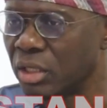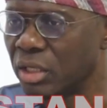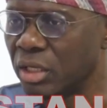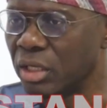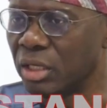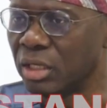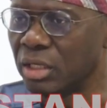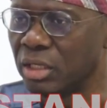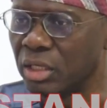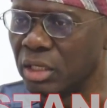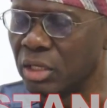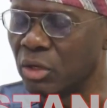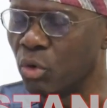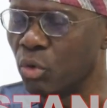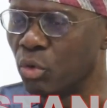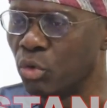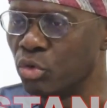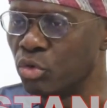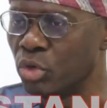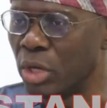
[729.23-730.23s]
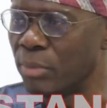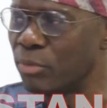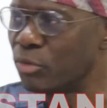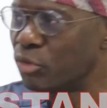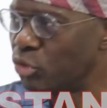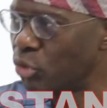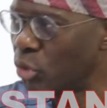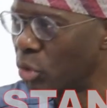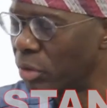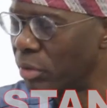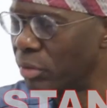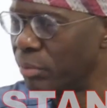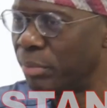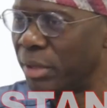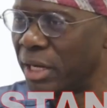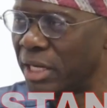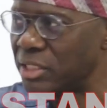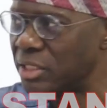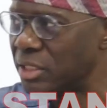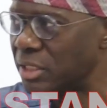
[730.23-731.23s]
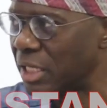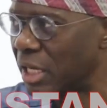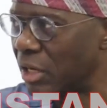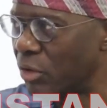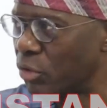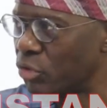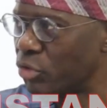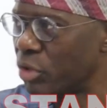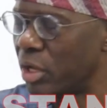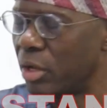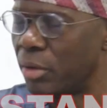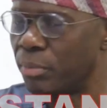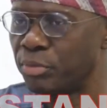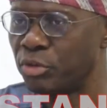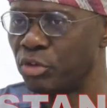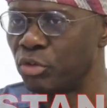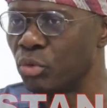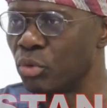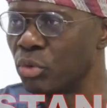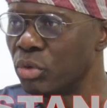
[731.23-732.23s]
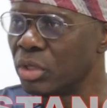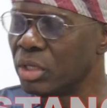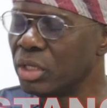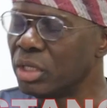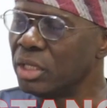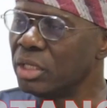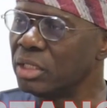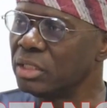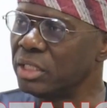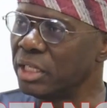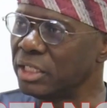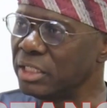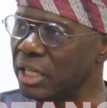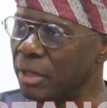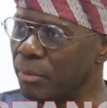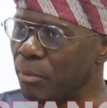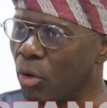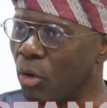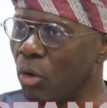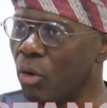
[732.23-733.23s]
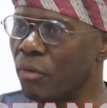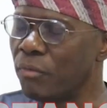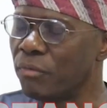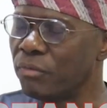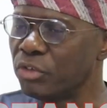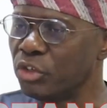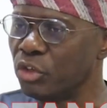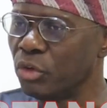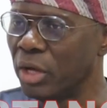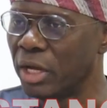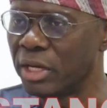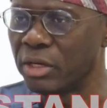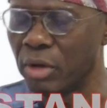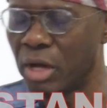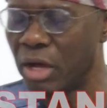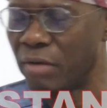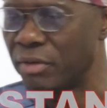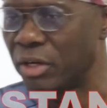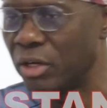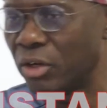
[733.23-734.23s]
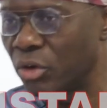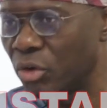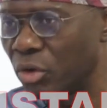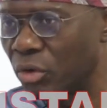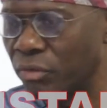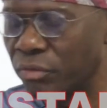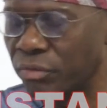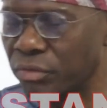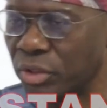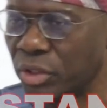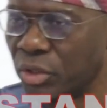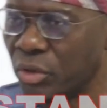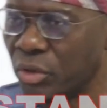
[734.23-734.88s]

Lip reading: Ikorodu, I'm sure barges can also help you take them off, and you have a lot of,